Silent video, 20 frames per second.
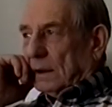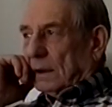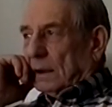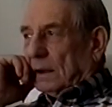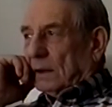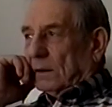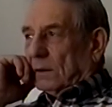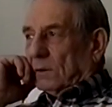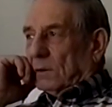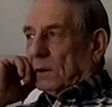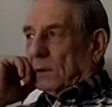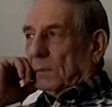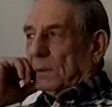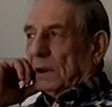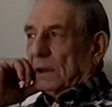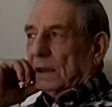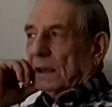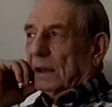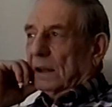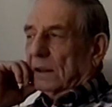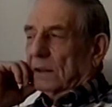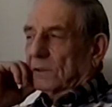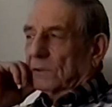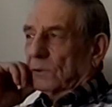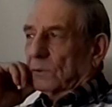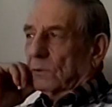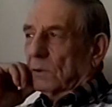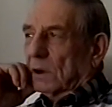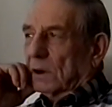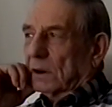I don't know how many gallons
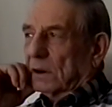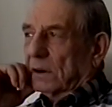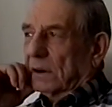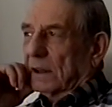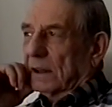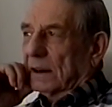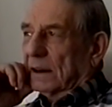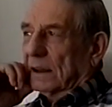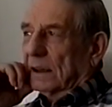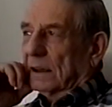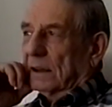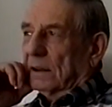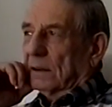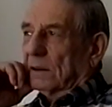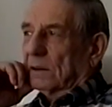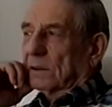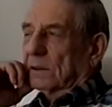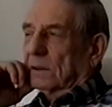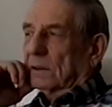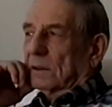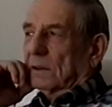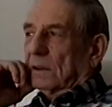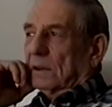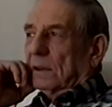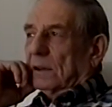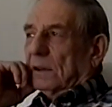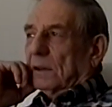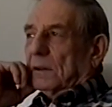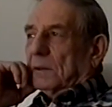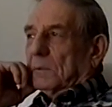of water that held,
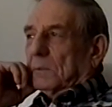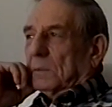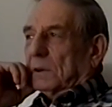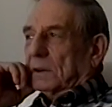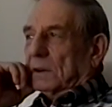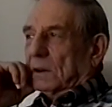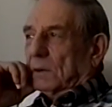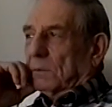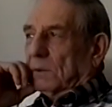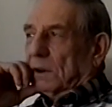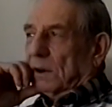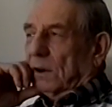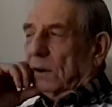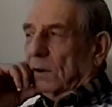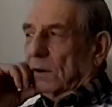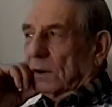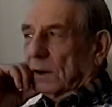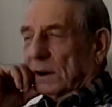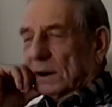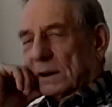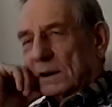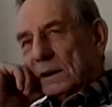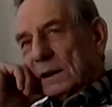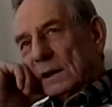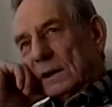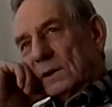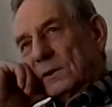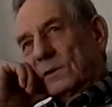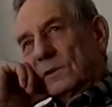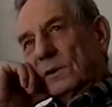but then we'd haul in
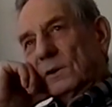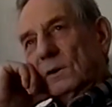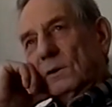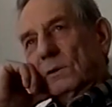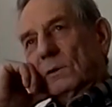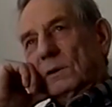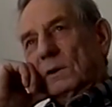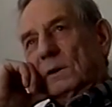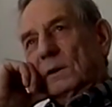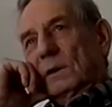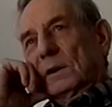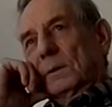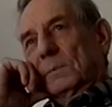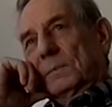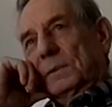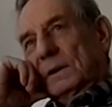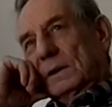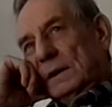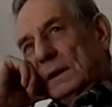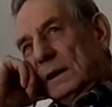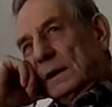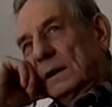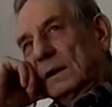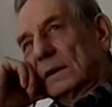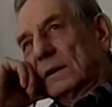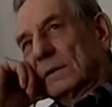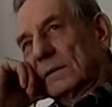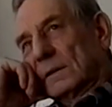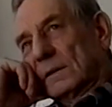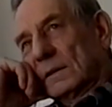clean snow and dump in
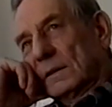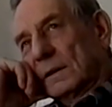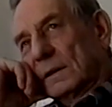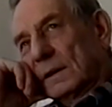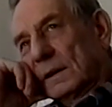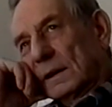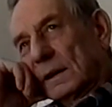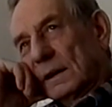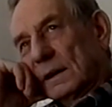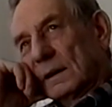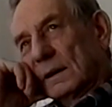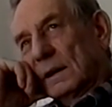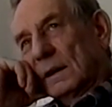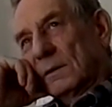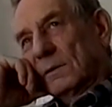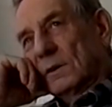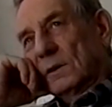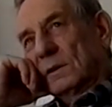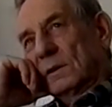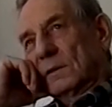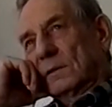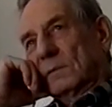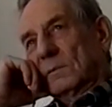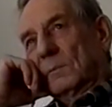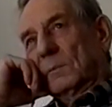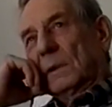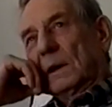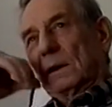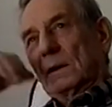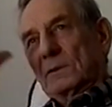there, and that would
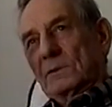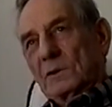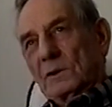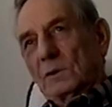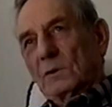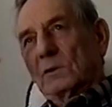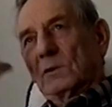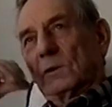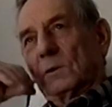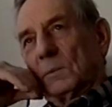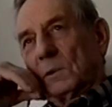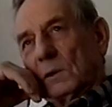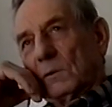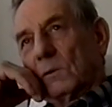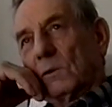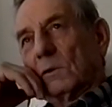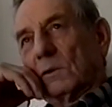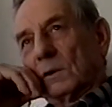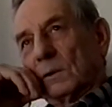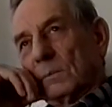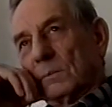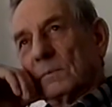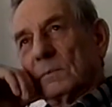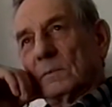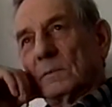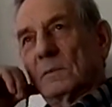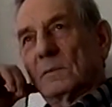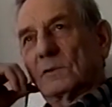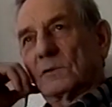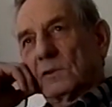melt, you know, and it'd be warm,
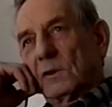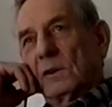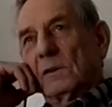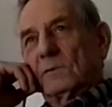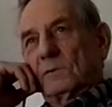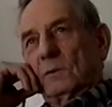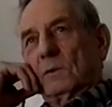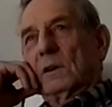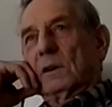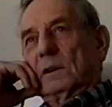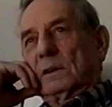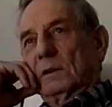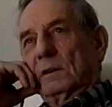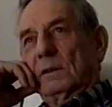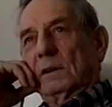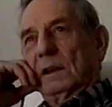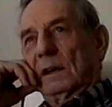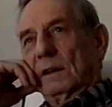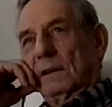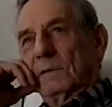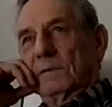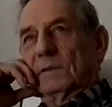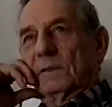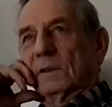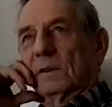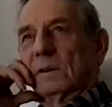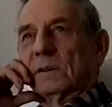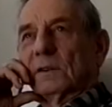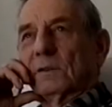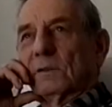soft water you'd have for
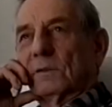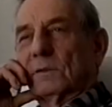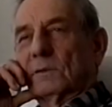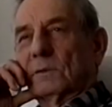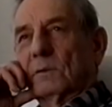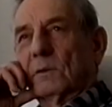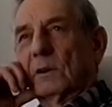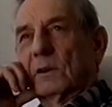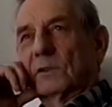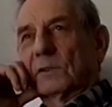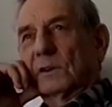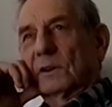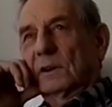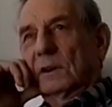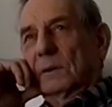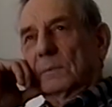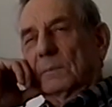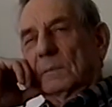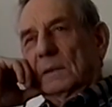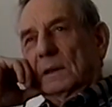use for washing up.